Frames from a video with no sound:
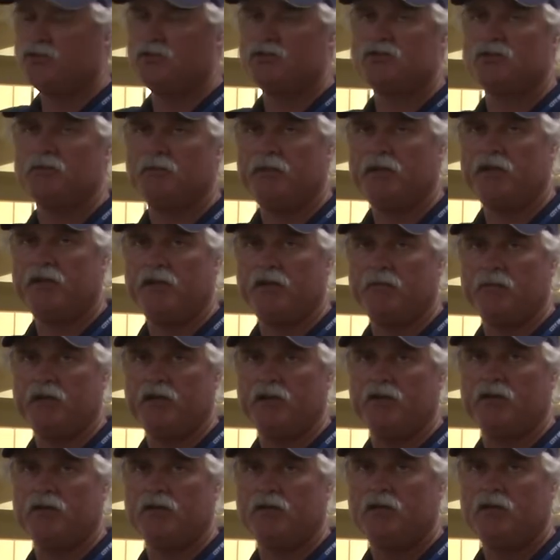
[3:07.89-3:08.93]
to the turbidity
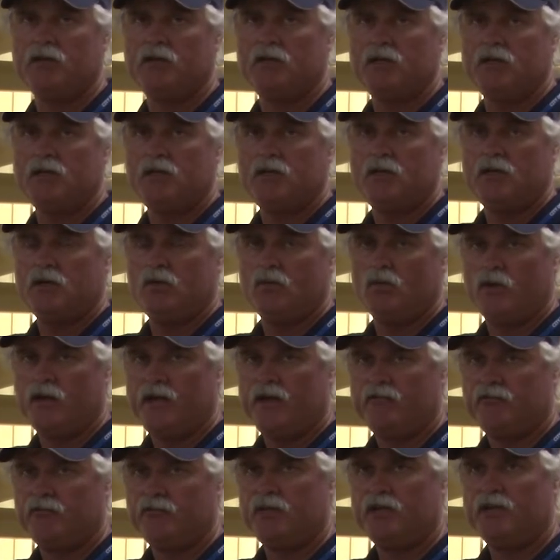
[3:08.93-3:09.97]
meter. We
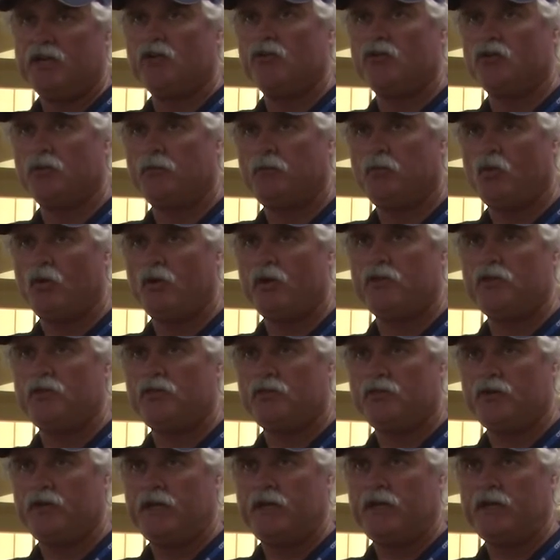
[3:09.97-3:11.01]
have to be under a
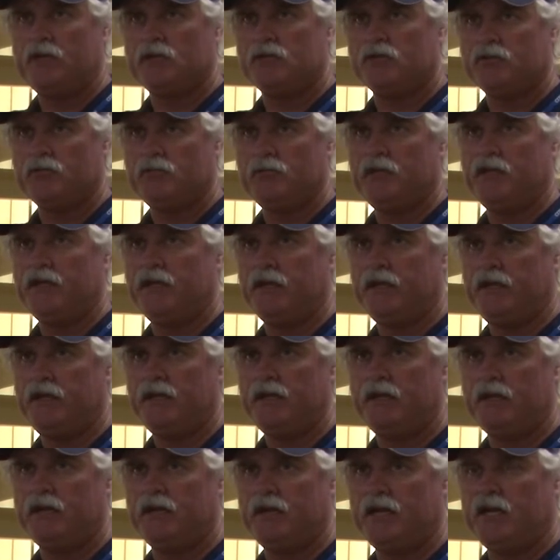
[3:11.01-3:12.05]
0.3
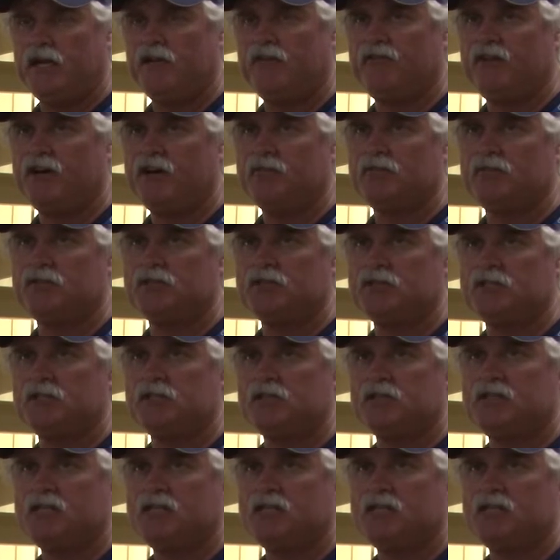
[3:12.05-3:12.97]
turbidity 95% of the